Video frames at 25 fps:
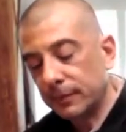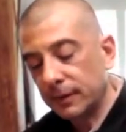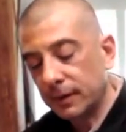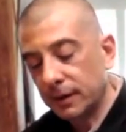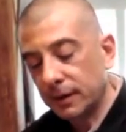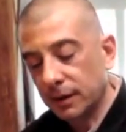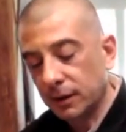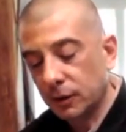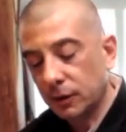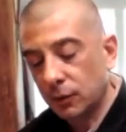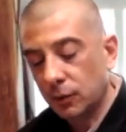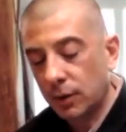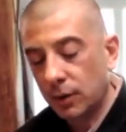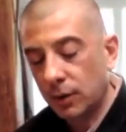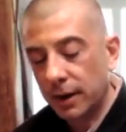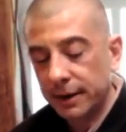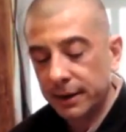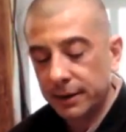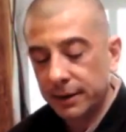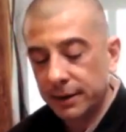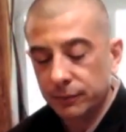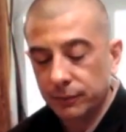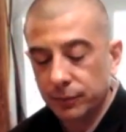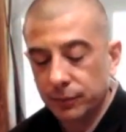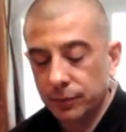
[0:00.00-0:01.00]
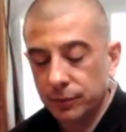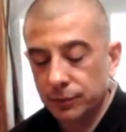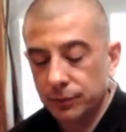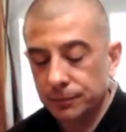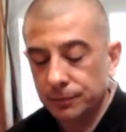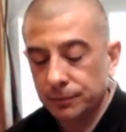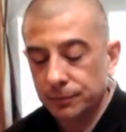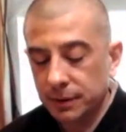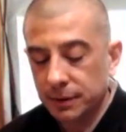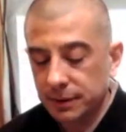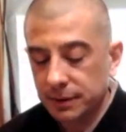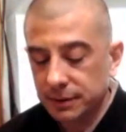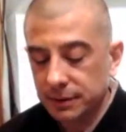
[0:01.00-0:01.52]
a quiet room
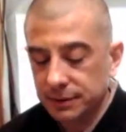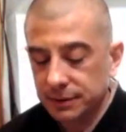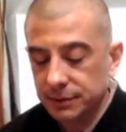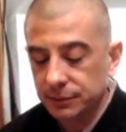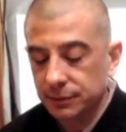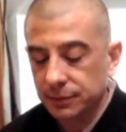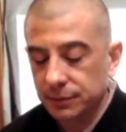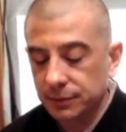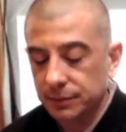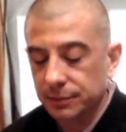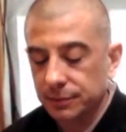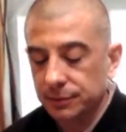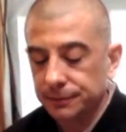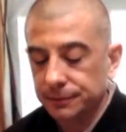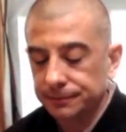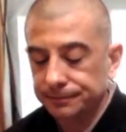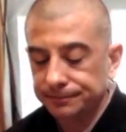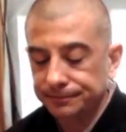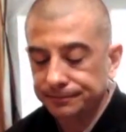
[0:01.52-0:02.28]
is suitable.